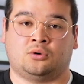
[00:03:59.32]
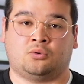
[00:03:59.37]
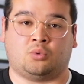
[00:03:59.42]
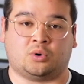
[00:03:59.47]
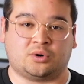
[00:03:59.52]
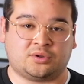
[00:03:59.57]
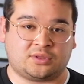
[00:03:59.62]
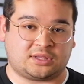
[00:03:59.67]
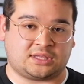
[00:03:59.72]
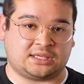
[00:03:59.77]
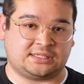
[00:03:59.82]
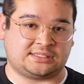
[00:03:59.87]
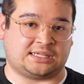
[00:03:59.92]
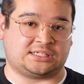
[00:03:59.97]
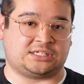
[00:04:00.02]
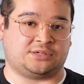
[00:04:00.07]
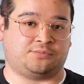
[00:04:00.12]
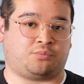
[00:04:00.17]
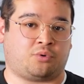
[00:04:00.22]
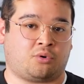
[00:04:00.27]
One of the things
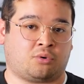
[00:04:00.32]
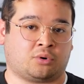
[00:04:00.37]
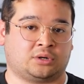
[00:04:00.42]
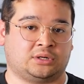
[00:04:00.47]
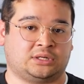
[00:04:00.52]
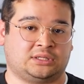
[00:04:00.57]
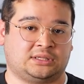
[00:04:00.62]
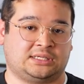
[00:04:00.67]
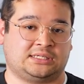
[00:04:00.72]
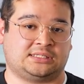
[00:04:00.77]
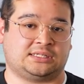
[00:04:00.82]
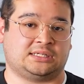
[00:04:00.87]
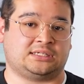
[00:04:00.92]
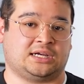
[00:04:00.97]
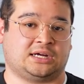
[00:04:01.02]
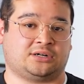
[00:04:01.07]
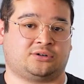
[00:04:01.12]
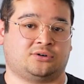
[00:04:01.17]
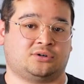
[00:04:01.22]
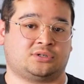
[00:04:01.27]
that's important in these
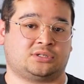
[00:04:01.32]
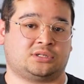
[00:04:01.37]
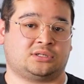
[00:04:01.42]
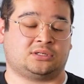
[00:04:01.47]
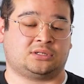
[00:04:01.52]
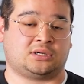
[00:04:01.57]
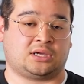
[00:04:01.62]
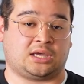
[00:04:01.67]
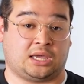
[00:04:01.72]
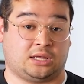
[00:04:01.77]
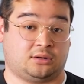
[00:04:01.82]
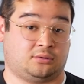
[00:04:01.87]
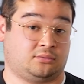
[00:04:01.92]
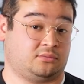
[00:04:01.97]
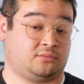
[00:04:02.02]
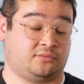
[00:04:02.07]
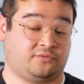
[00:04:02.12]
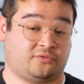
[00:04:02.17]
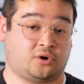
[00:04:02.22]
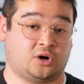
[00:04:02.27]
detectors
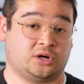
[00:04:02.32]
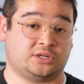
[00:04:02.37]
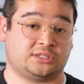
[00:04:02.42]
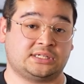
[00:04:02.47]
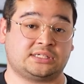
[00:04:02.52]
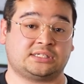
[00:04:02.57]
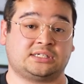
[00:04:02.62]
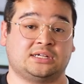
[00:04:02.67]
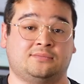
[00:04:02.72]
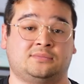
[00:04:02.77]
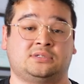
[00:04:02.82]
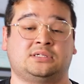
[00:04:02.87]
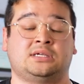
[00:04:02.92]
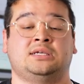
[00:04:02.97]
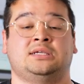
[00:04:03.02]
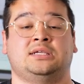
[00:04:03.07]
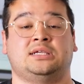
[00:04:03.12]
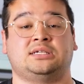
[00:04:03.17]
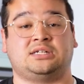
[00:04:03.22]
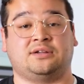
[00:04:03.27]
and for our systems
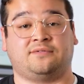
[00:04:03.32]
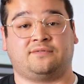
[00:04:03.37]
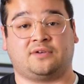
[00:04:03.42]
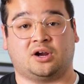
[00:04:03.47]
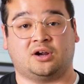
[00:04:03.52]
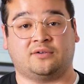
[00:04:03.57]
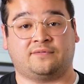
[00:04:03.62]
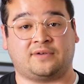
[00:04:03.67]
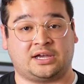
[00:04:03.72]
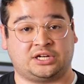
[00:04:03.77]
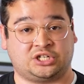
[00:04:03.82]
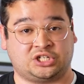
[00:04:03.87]
is to verify